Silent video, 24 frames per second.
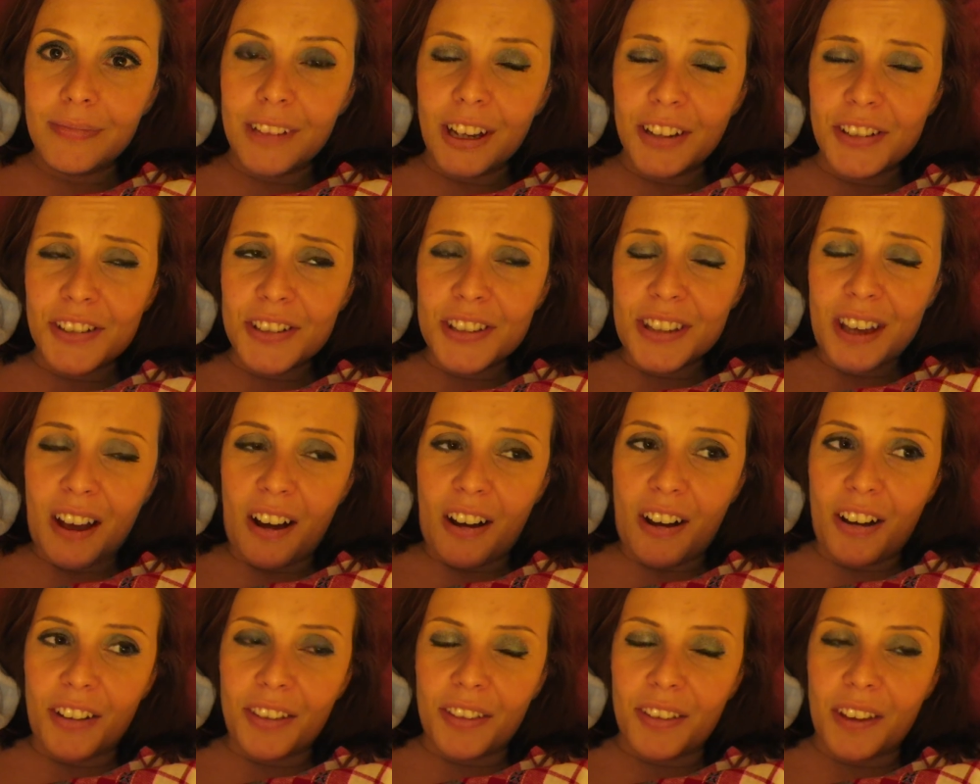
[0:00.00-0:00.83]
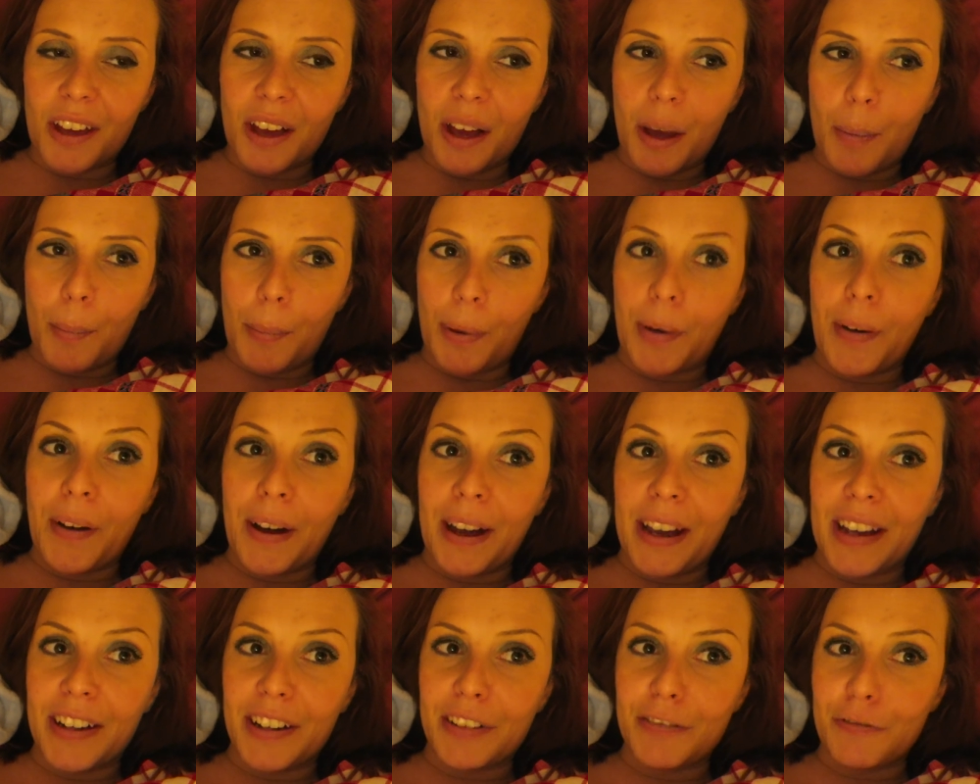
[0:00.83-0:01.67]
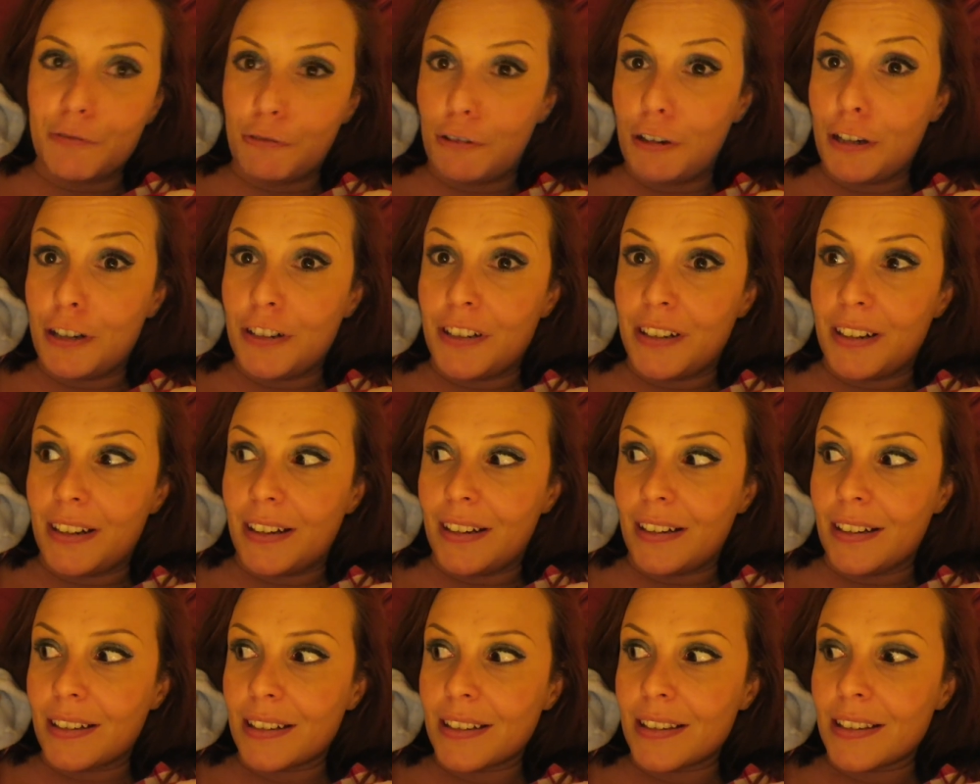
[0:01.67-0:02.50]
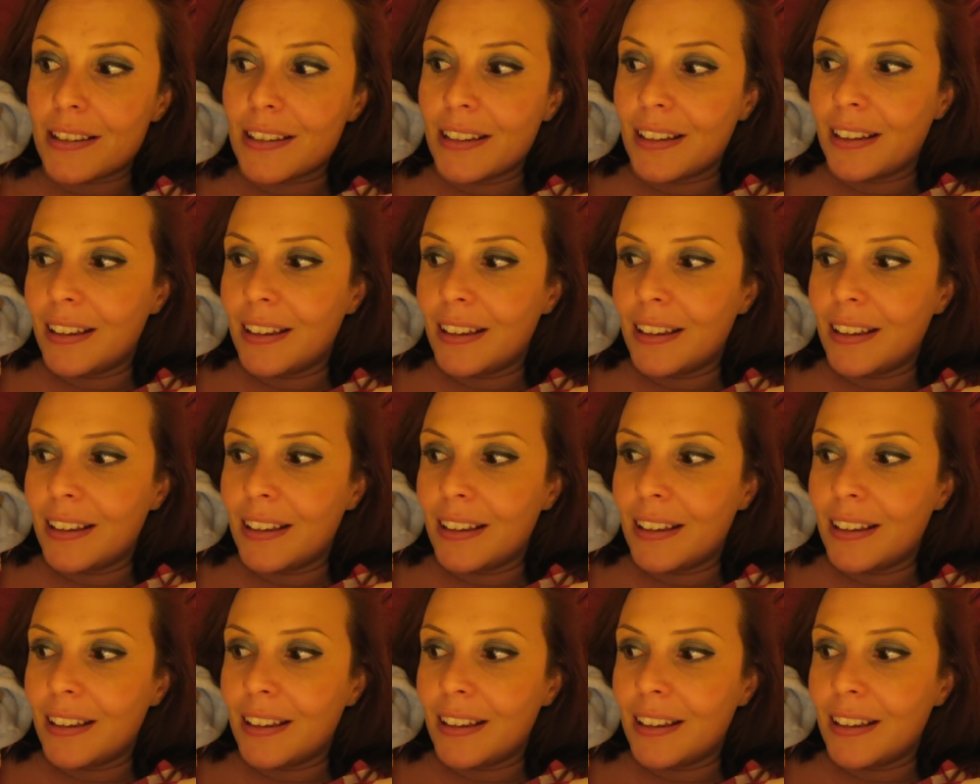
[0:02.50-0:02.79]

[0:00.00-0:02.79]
I just can't abide rudeness.